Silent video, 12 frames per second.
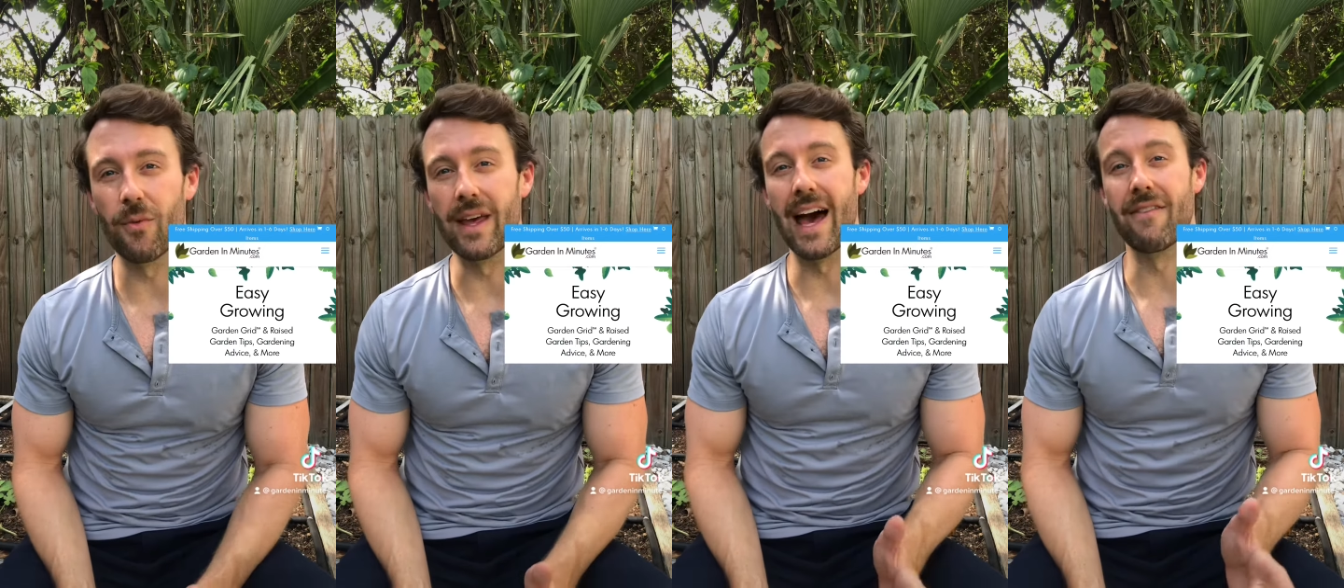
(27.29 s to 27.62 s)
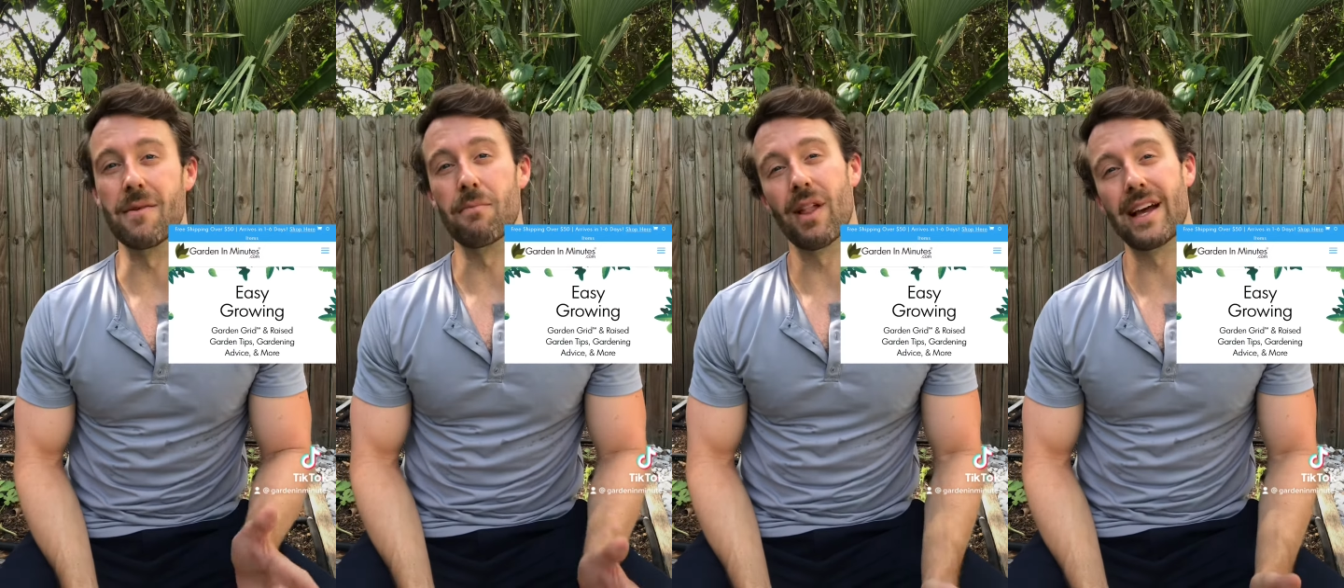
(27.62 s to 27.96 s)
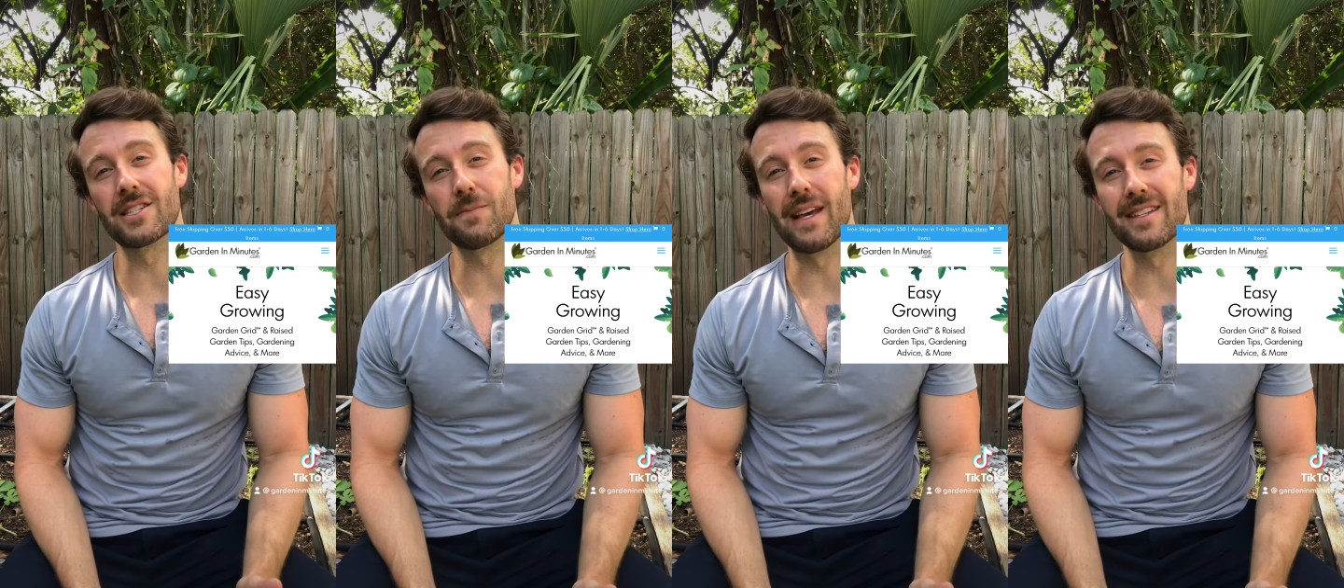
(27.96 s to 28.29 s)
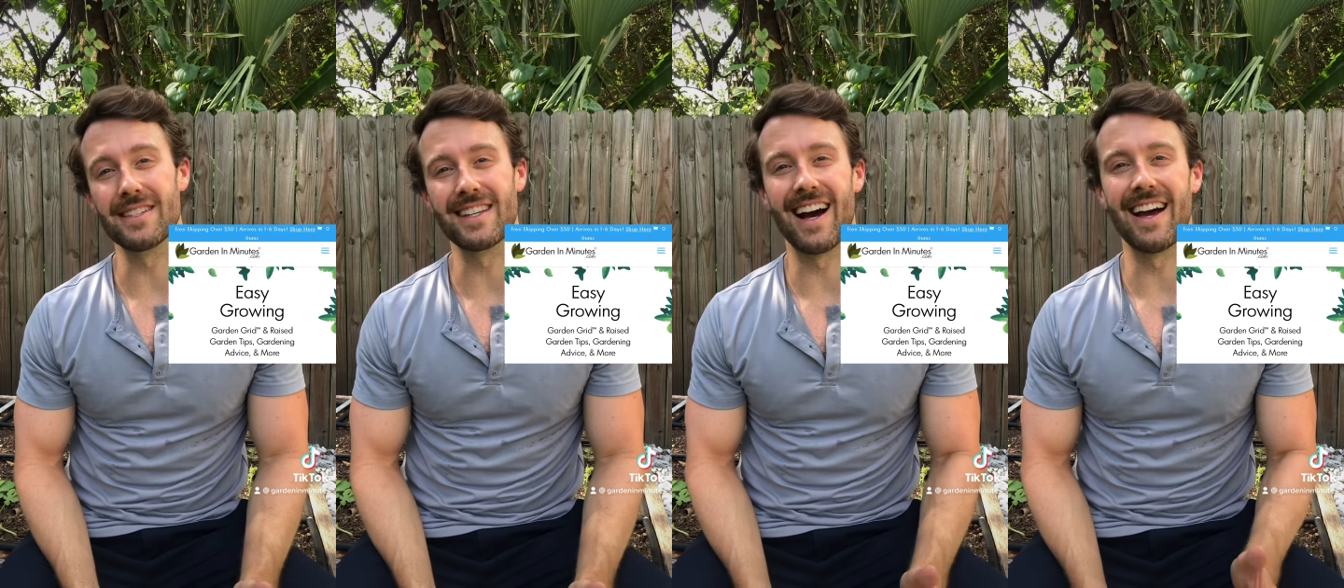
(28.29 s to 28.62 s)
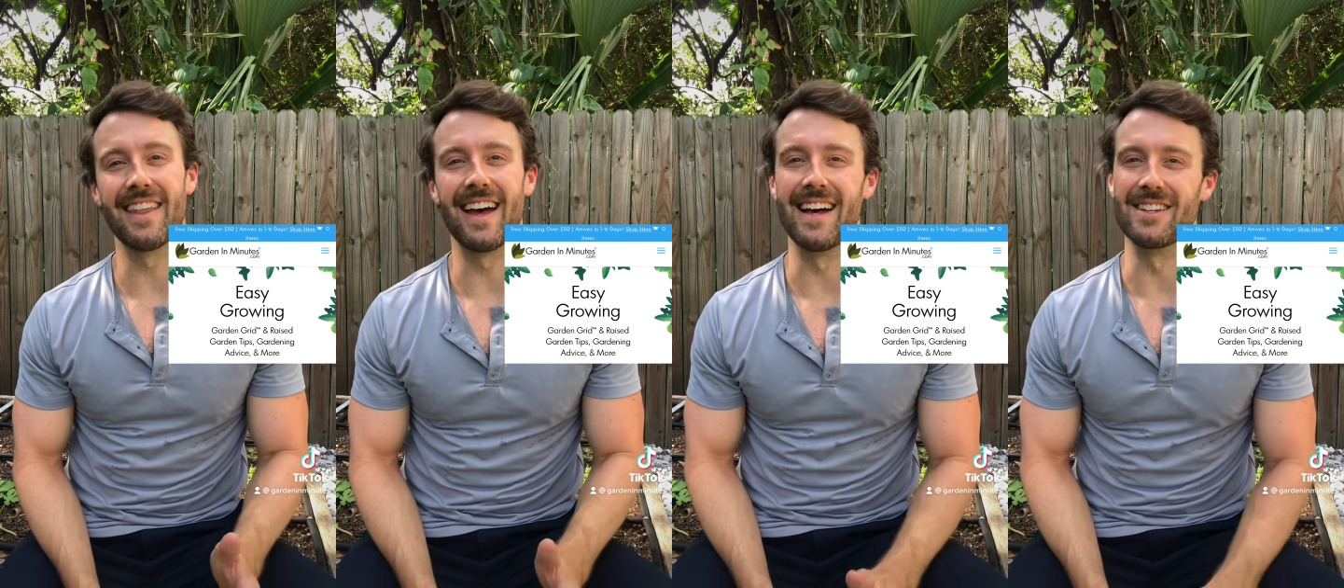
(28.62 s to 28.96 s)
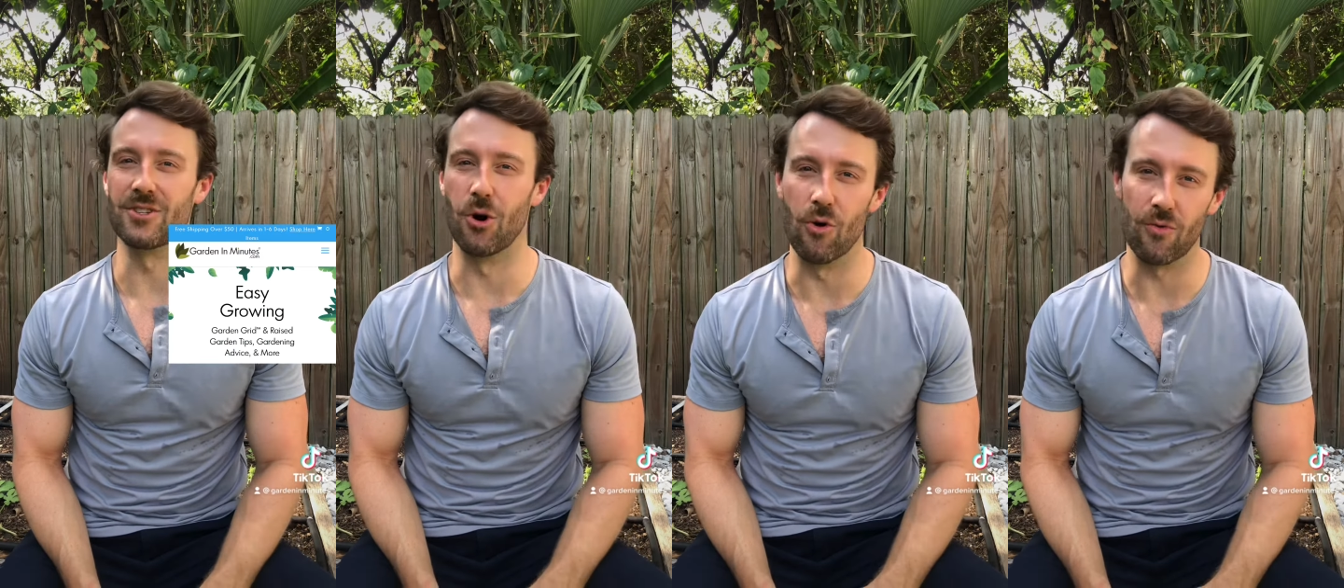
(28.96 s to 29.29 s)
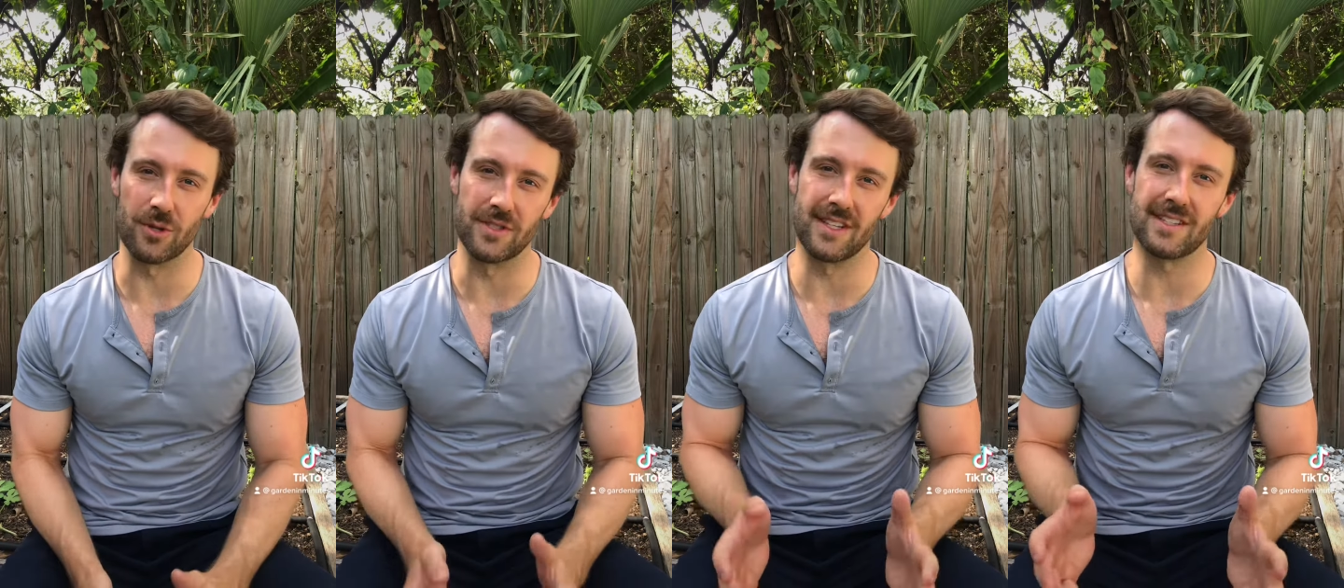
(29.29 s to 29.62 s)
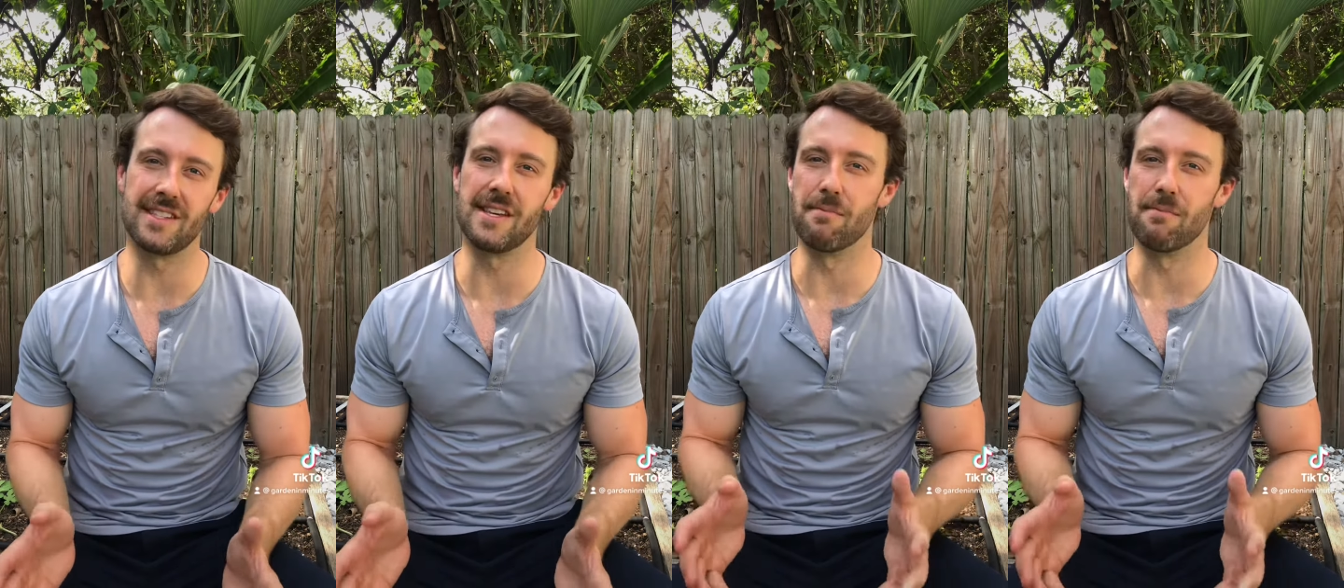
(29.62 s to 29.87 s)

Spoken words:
we have a plant spacing guide that has over 60